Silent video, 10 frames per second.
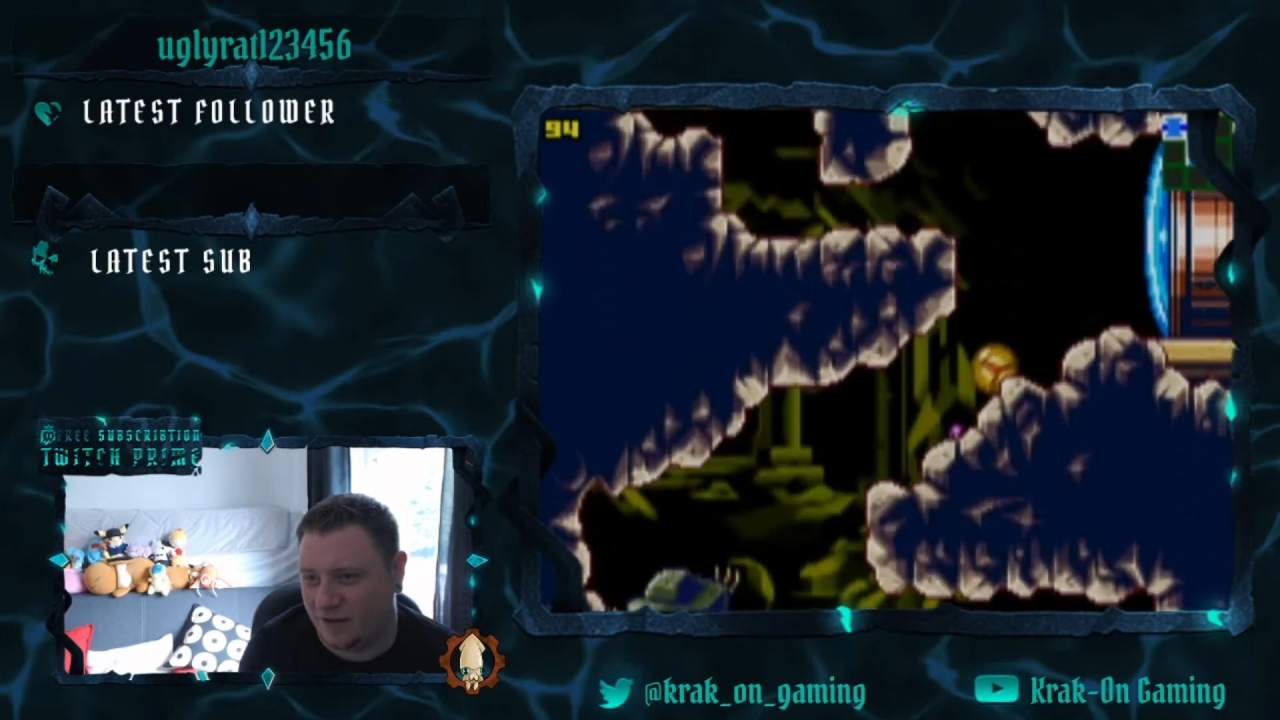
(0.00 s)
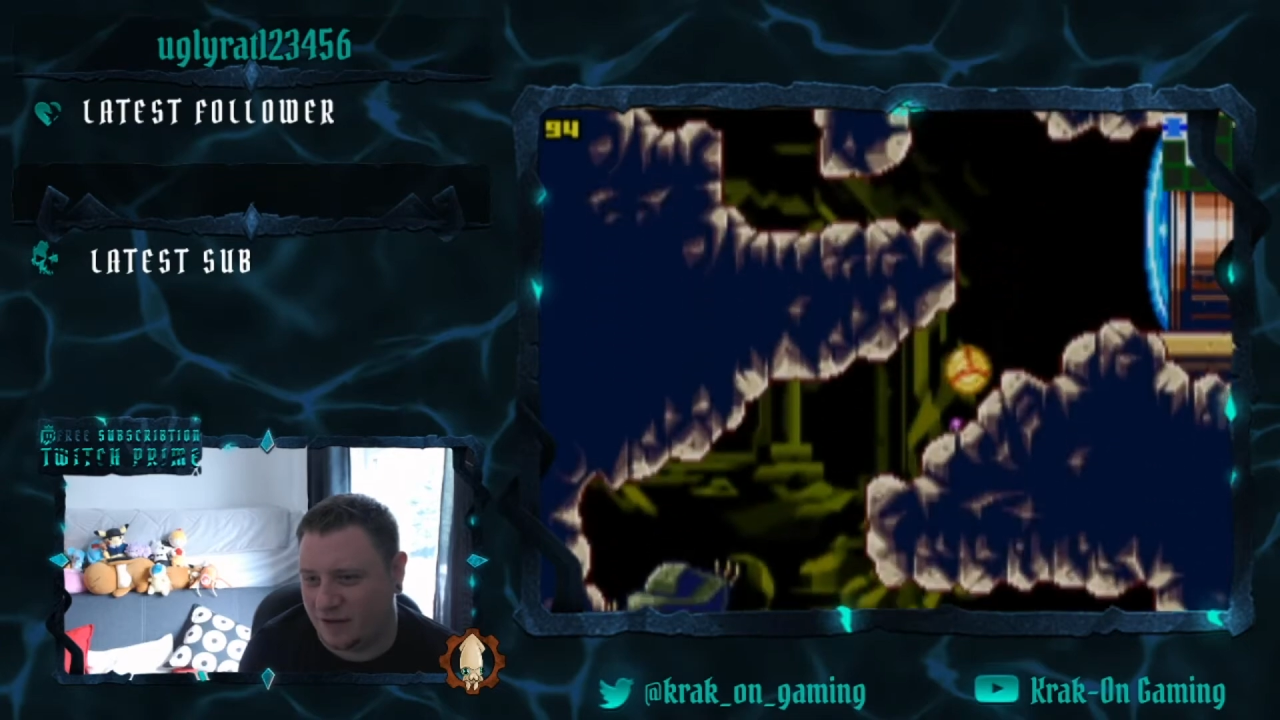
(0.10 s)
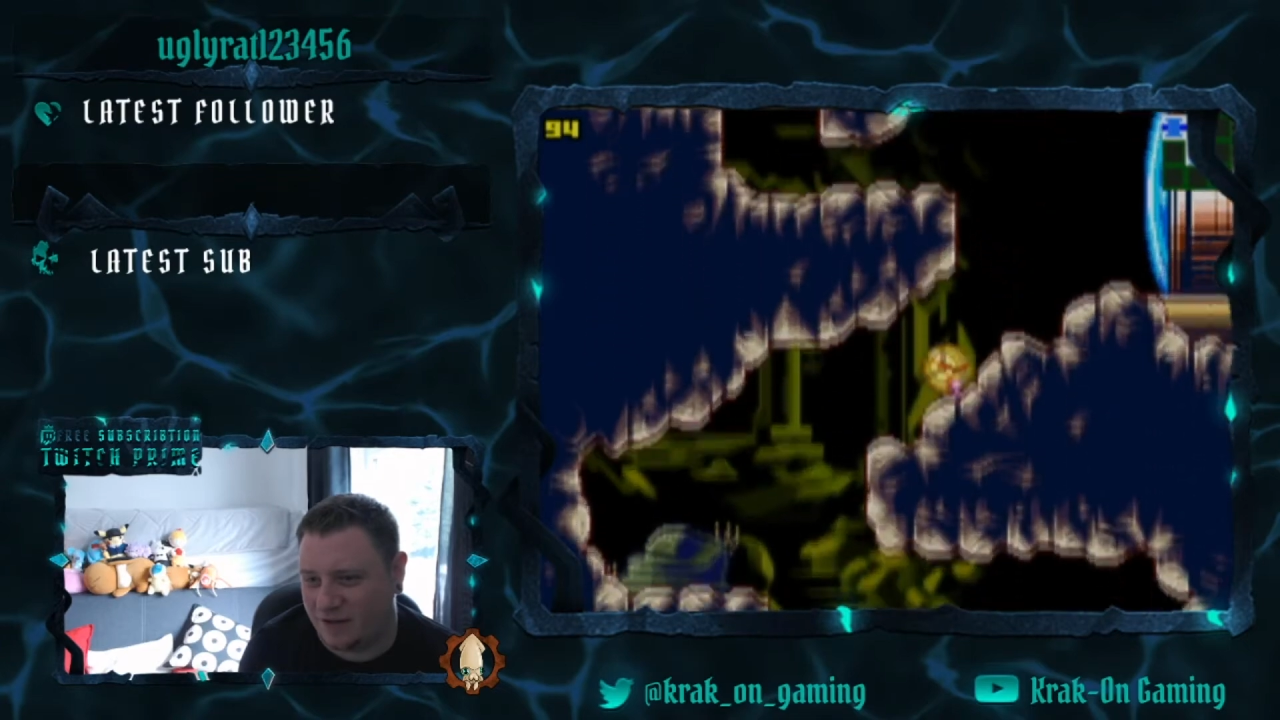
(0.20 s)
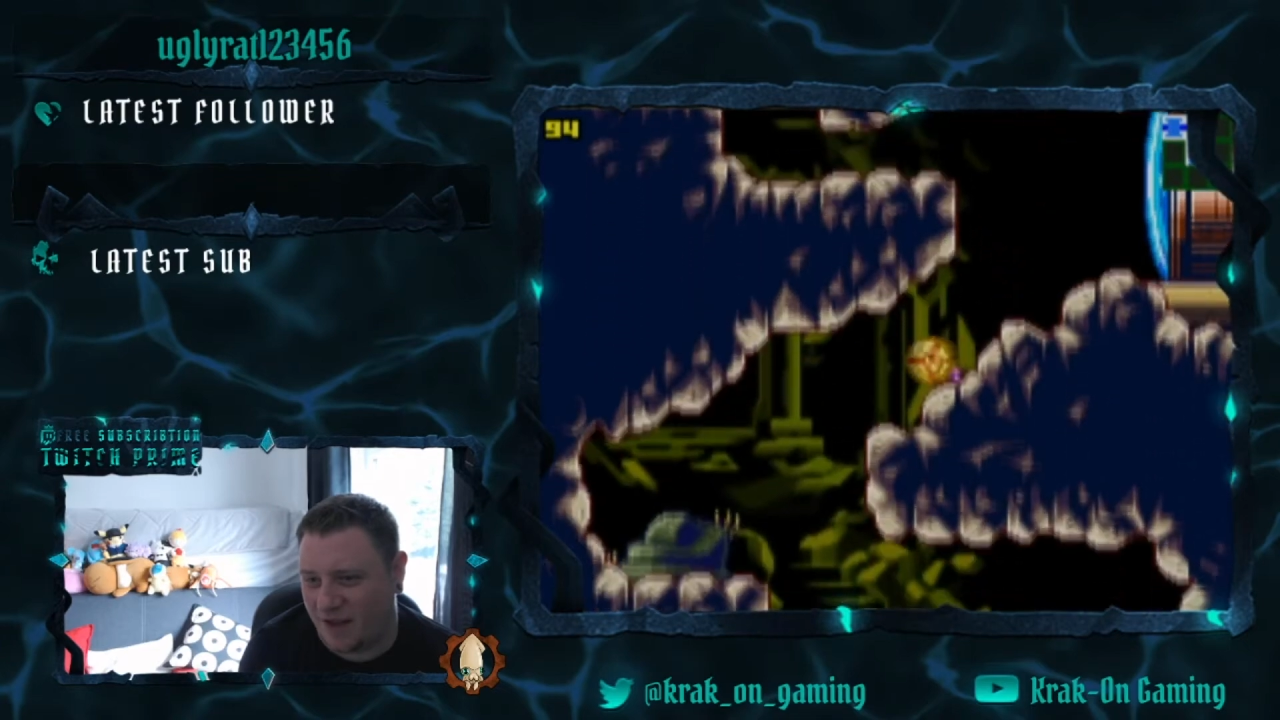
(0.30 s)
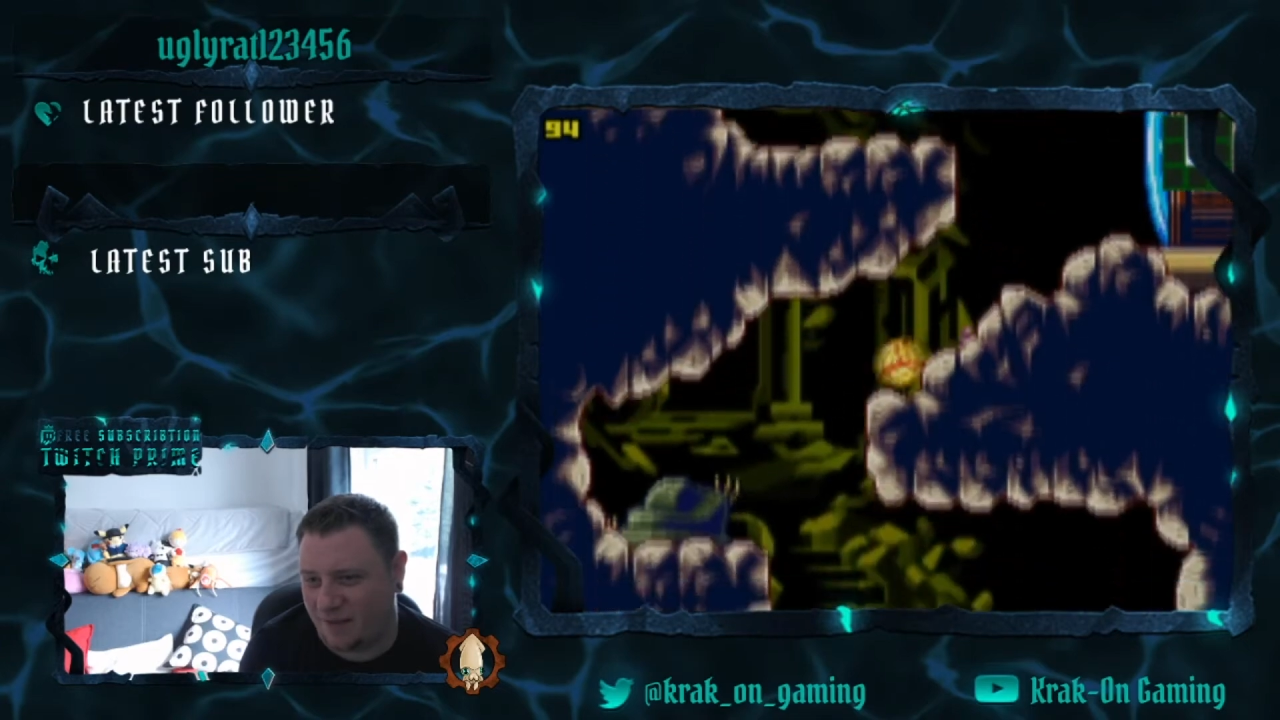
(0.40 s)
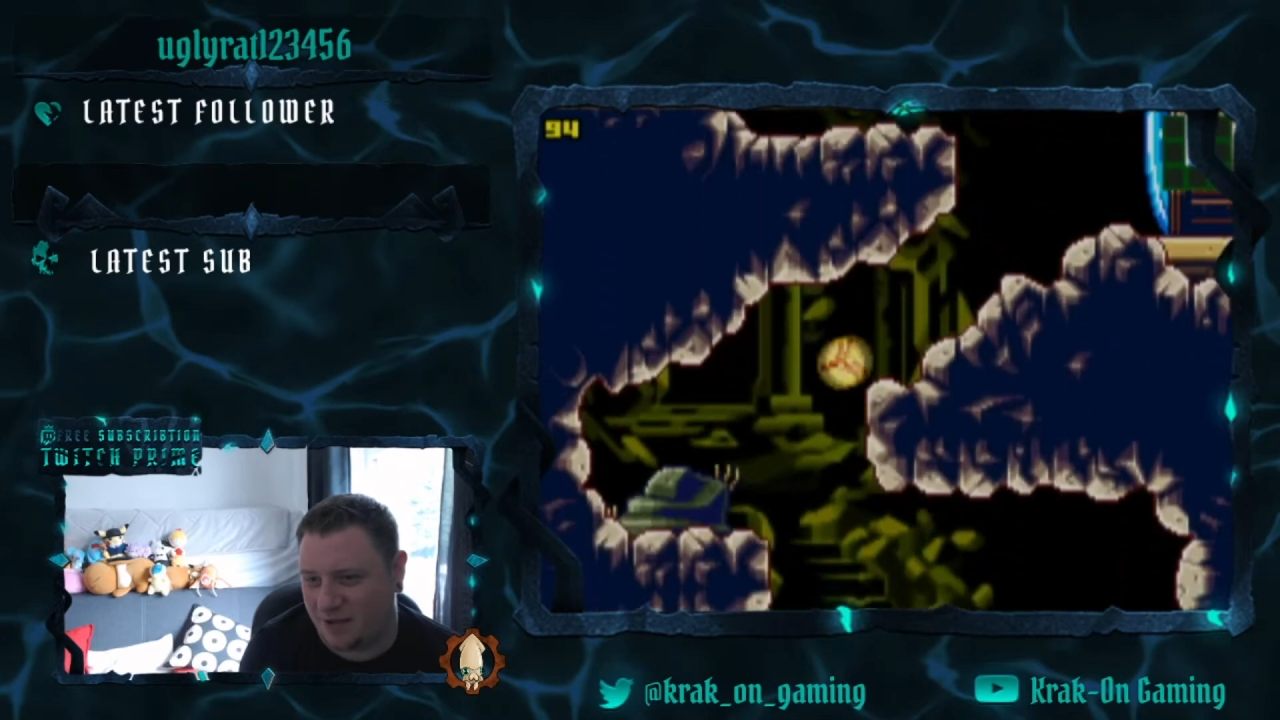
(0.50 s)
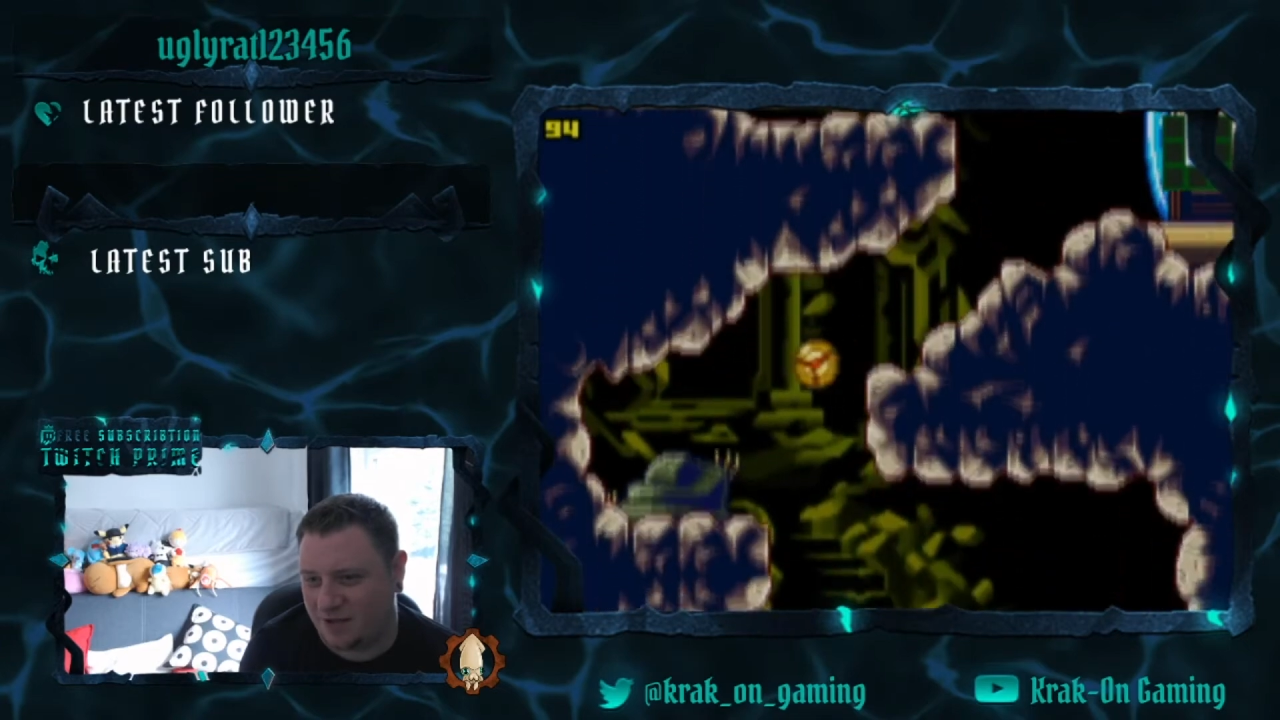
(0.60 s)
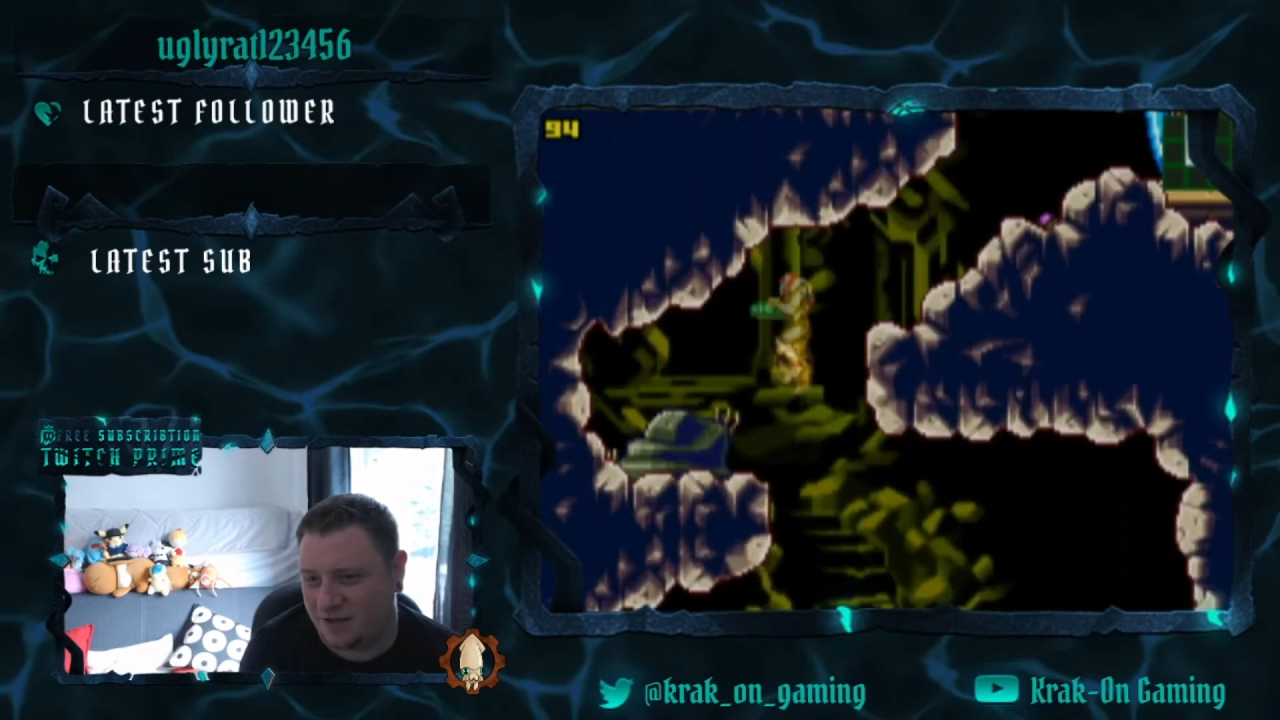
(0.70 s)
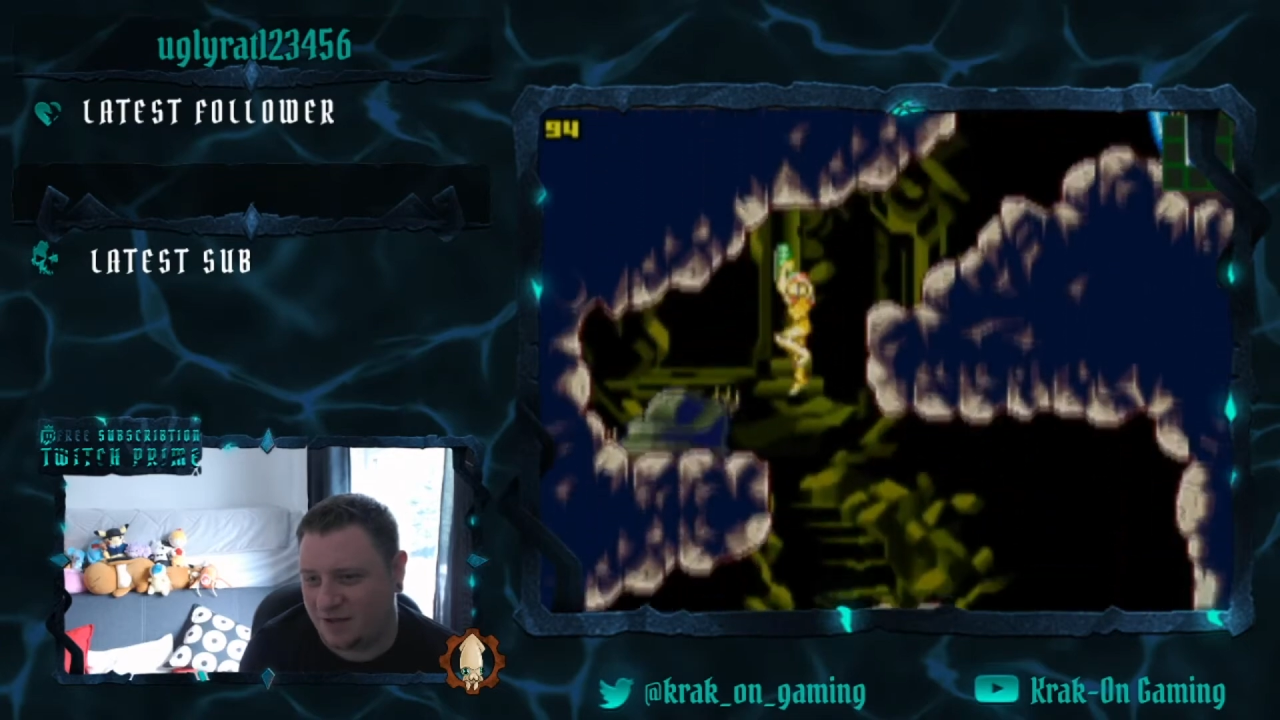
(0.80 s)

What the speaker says: Samus.